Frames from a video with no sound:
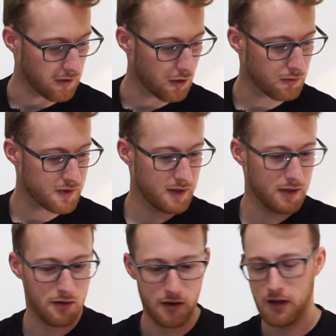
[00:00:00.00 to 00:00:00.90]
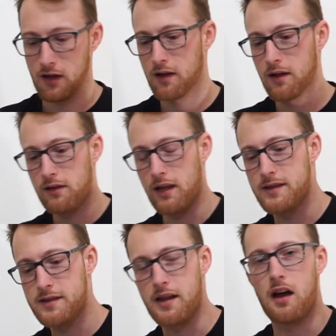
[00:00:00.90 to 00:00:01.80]
notes here.
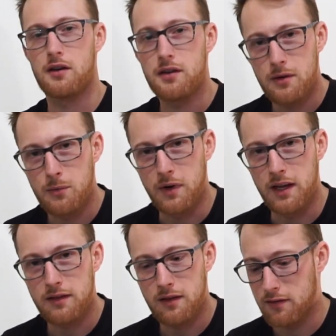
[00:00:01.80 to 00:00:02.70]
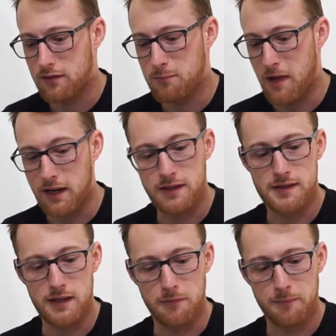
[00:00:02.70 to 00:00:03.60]
Let's start with the
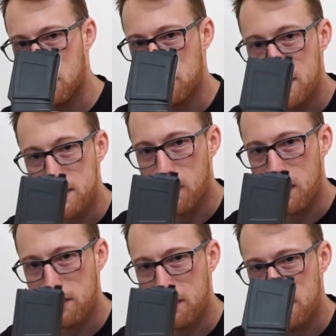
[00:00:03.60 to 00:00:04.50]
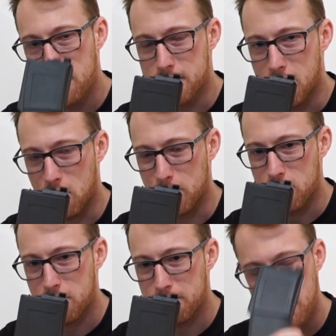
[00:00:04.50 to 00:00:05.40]
magazine. This one is
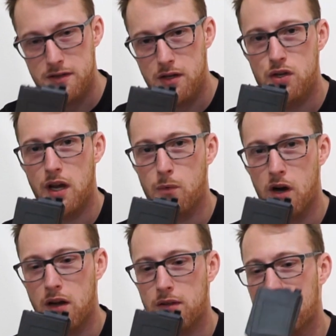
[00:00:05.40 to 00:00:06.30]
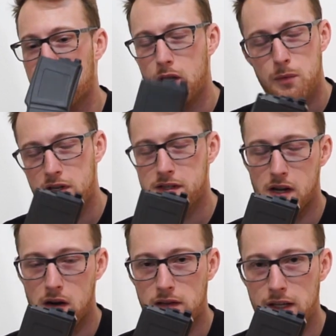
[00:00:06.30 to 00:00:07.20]
garbage. It's the Gen 1. It will
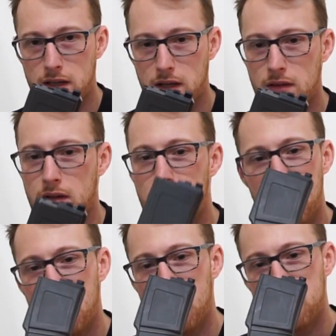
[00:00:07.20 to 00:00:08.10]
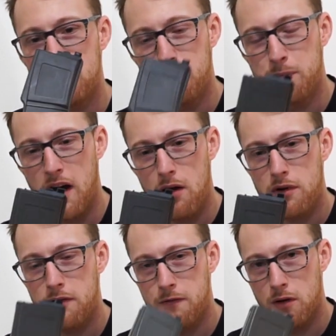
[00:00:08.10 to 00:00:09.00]
start leaking. The
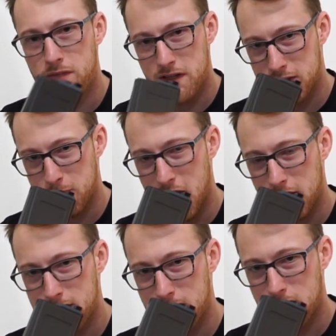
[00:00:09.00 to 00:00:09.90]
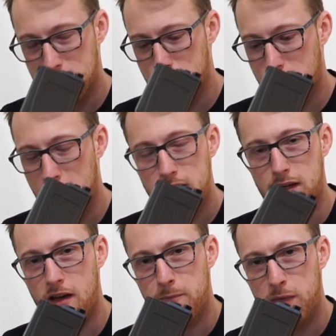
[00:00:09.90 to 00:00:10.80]
power from this magazine that you get,
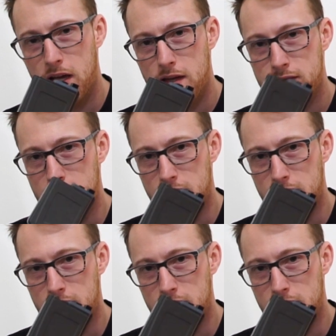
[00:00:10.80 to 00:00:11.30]
the FPS,